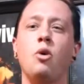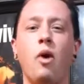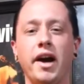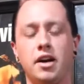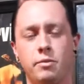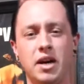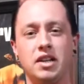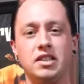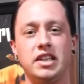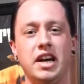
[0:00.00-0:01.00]
quiet
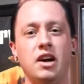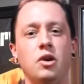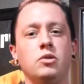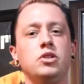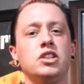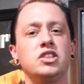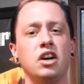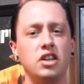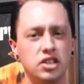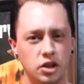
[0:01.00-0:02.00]
American town to
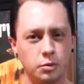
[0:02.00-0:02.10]
start his